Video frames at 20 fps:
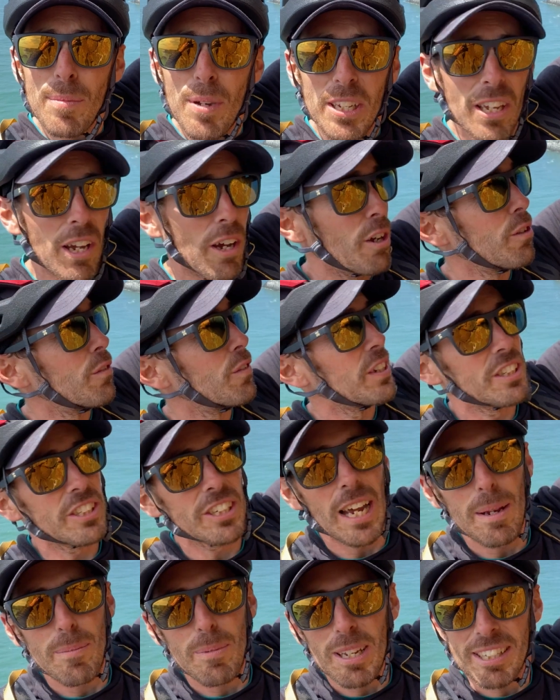my COVID
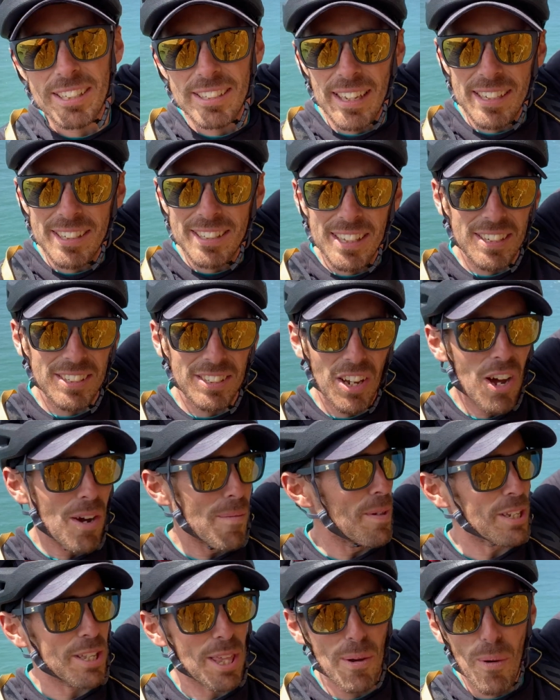jab yesterday, so this arm
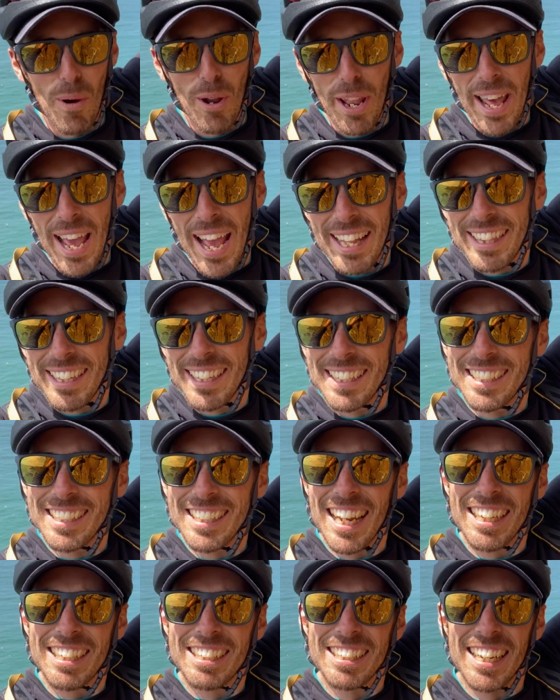is the one I had the
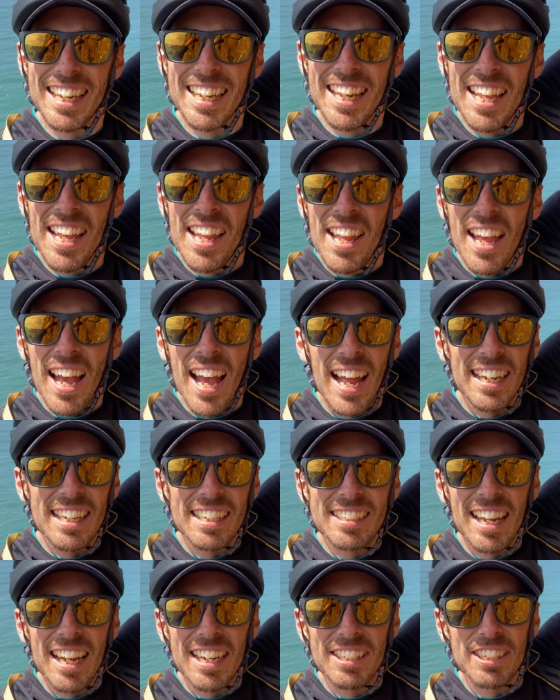injection in, and
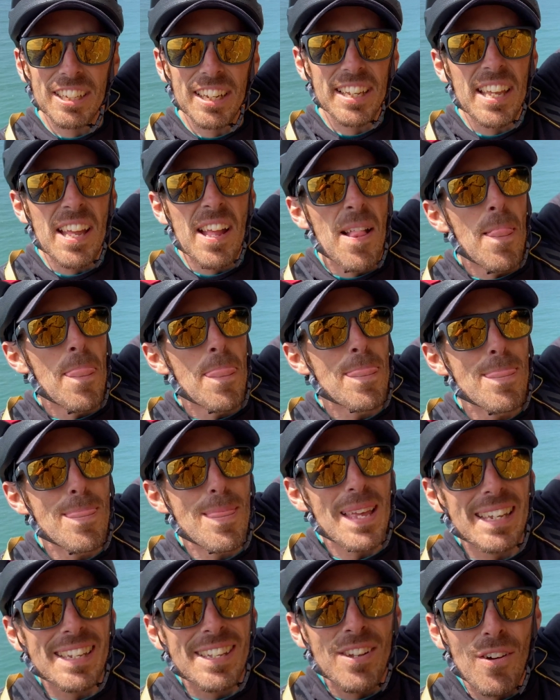it's actually
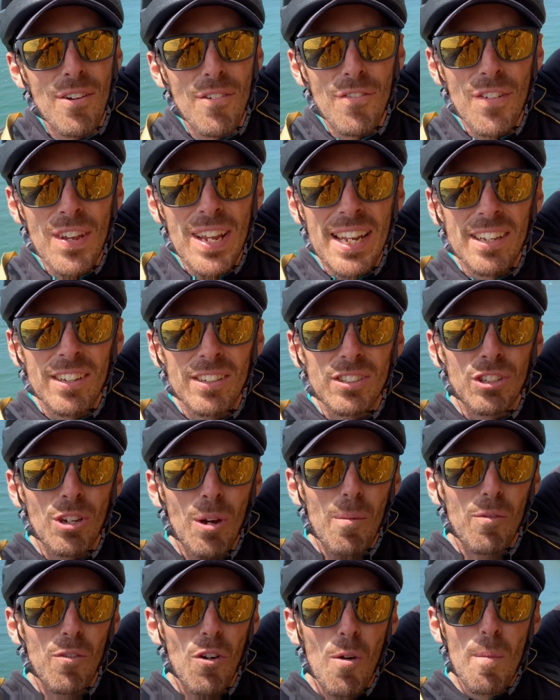it's not feeling on top
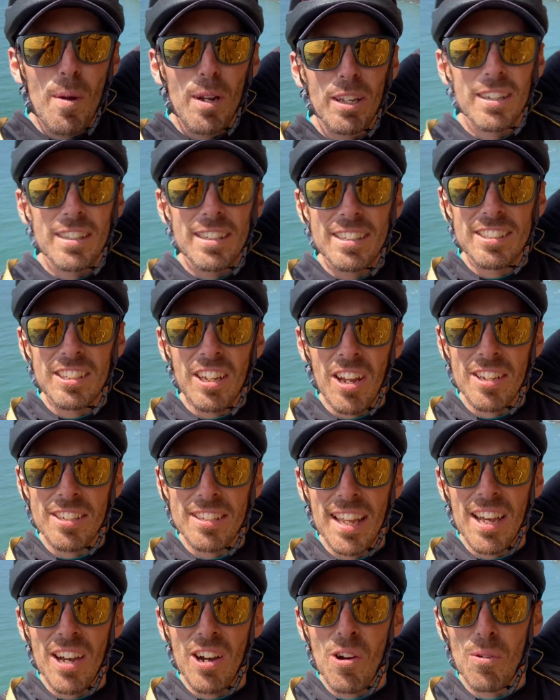form, but look at the size
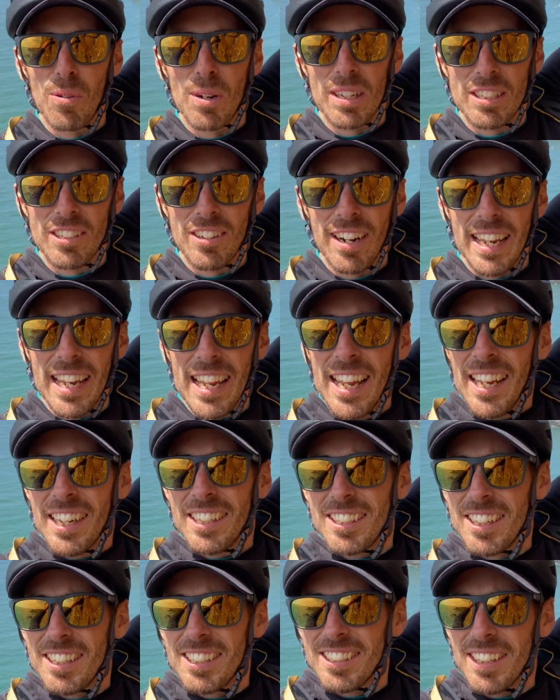of that hold, it's great.
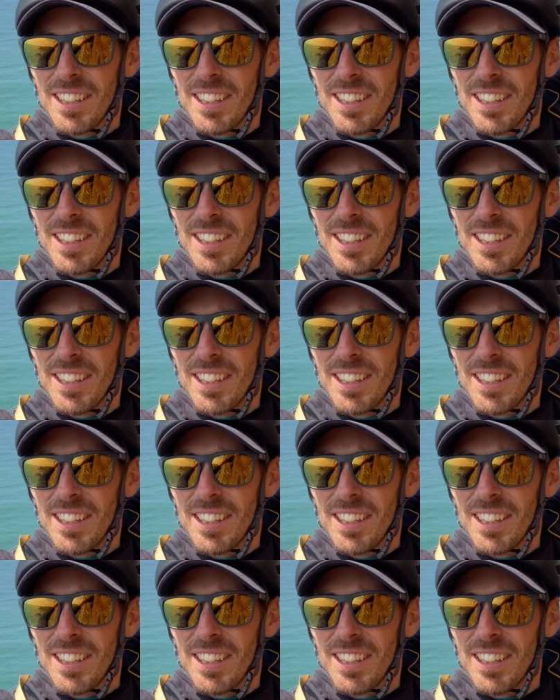Just